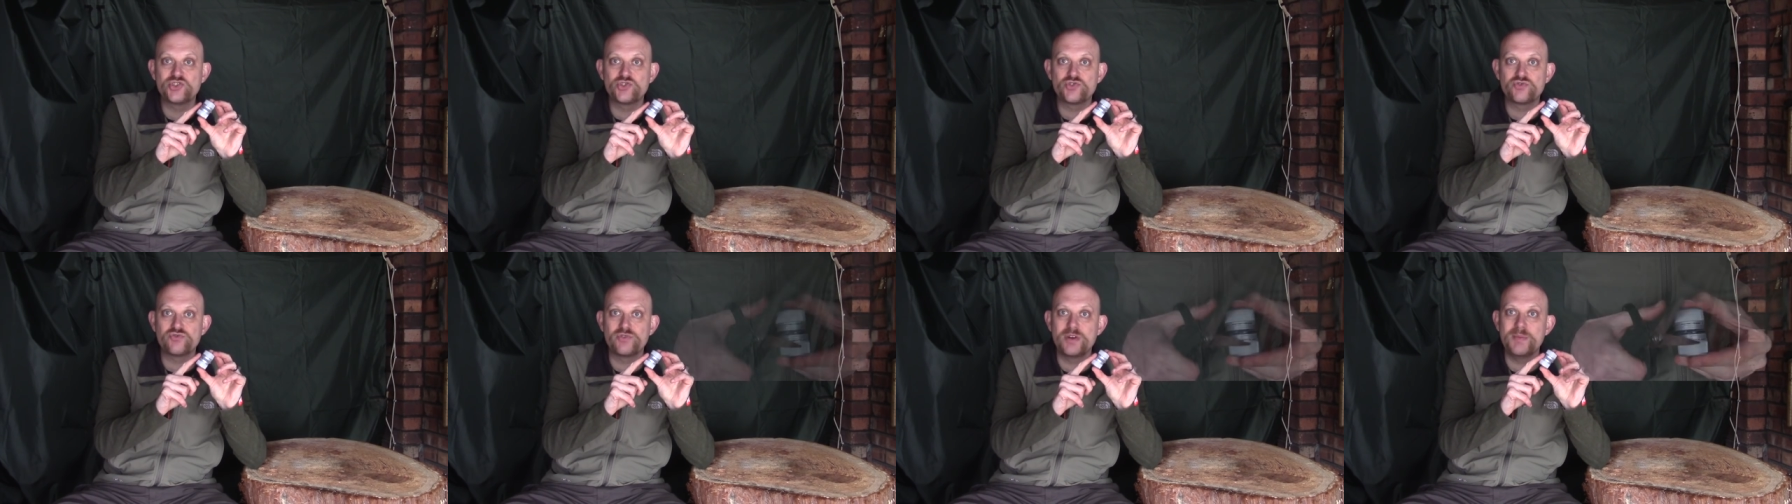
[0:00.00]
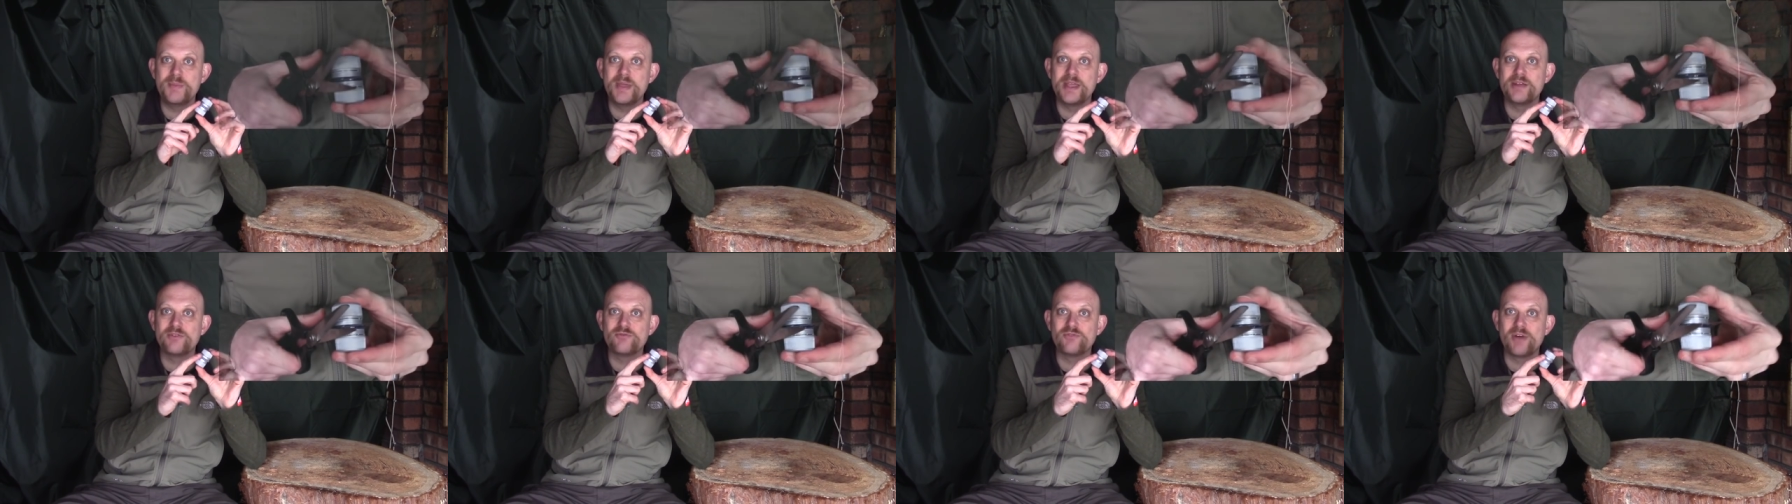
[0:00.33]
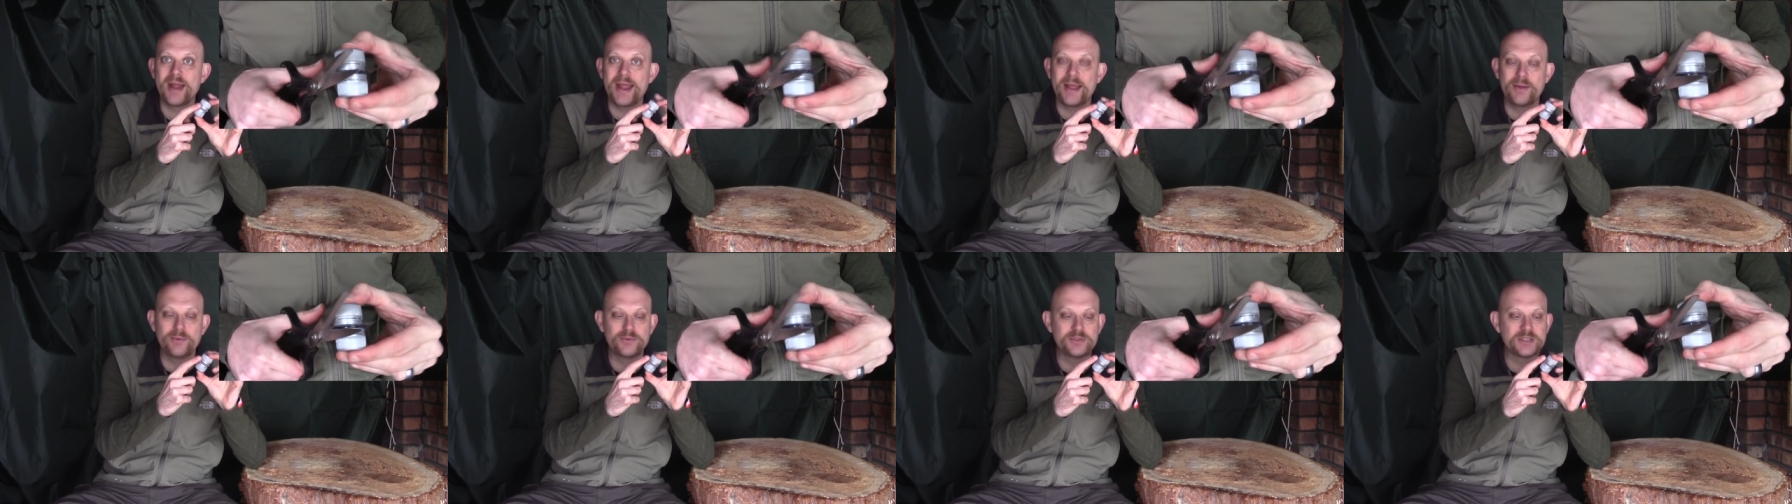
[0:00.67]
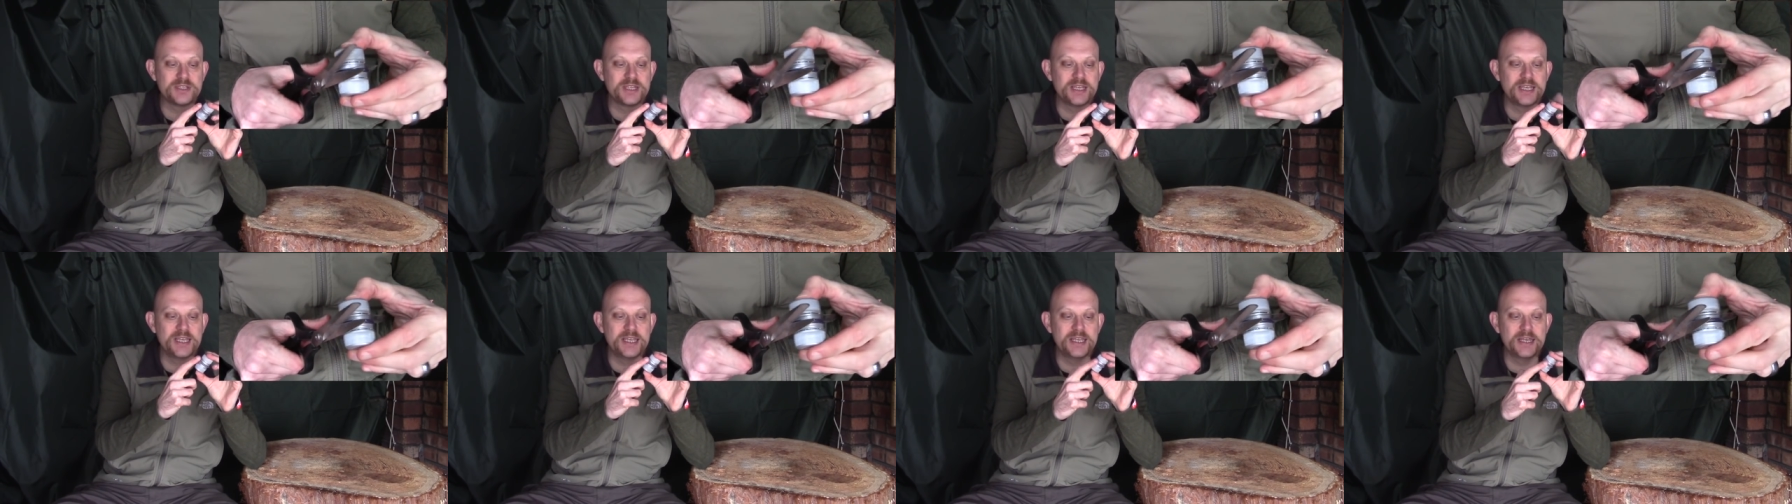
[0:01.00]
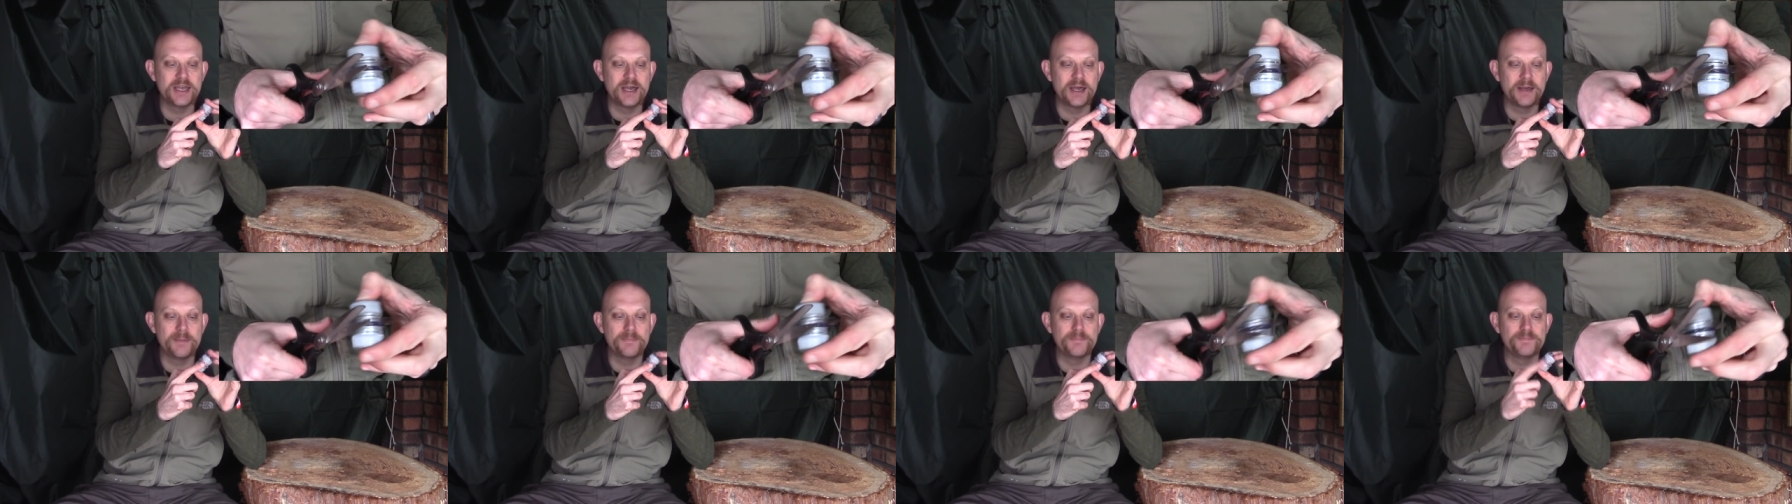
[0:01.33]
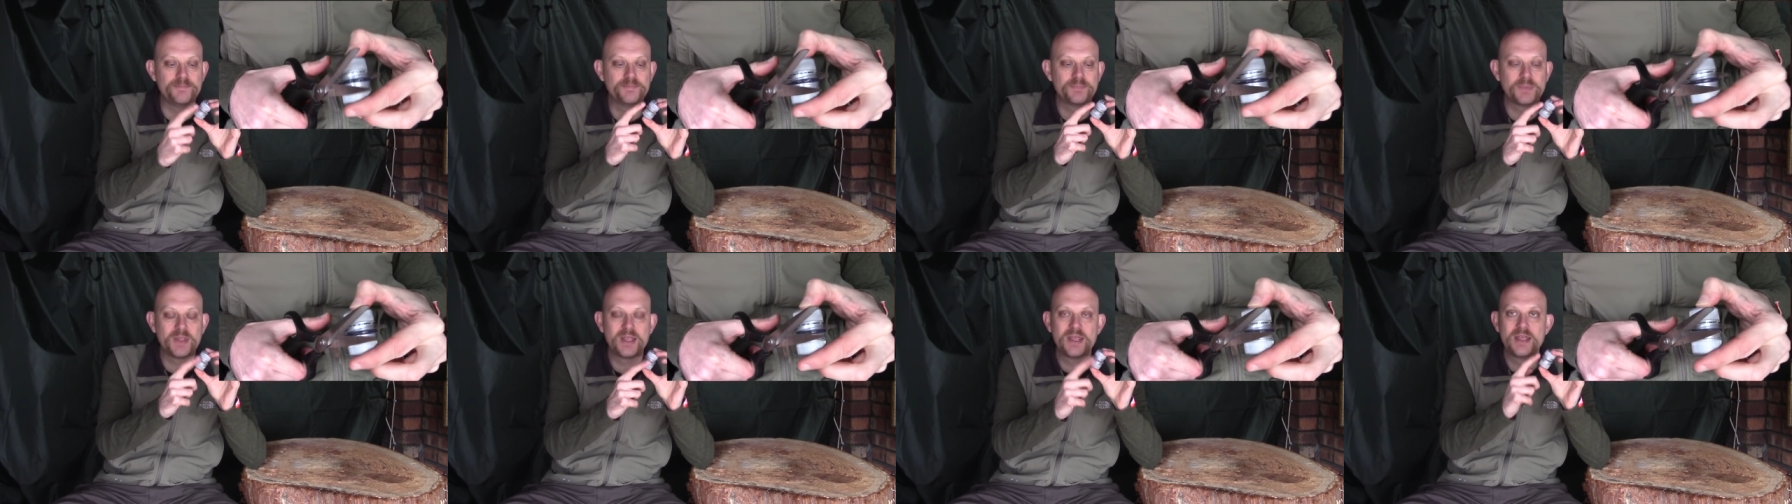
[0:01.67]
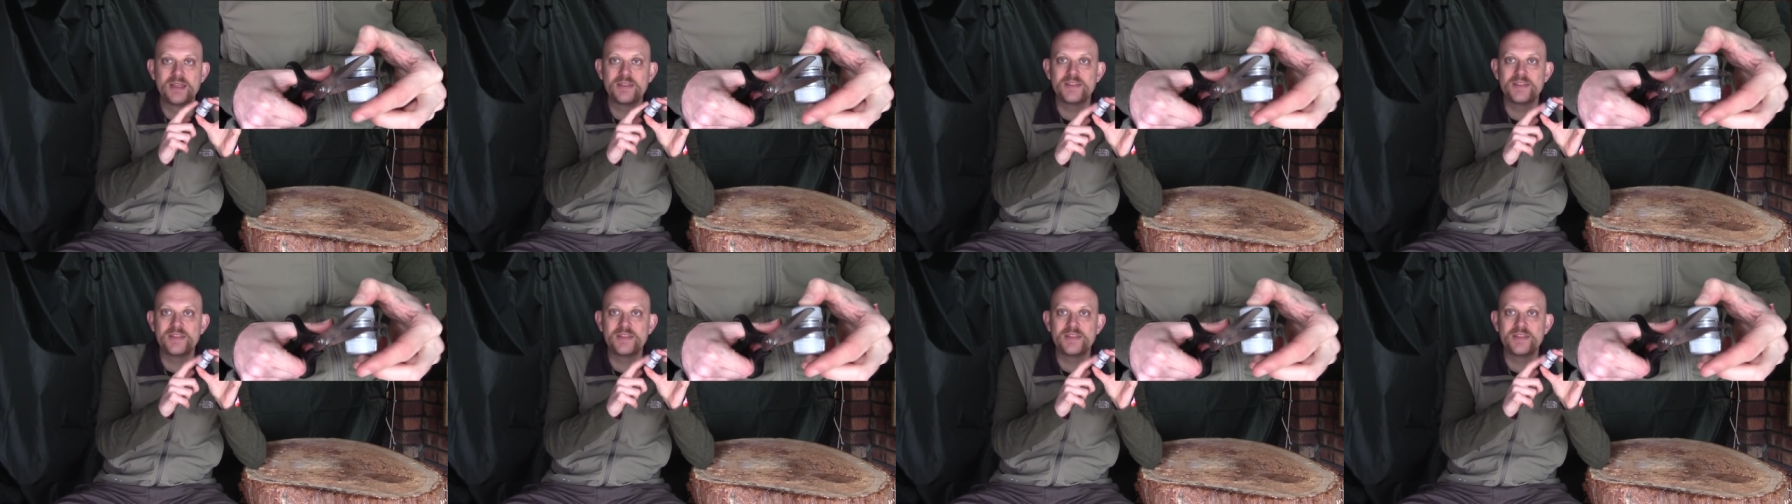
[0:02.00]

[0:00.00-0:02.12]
trimming round the, um,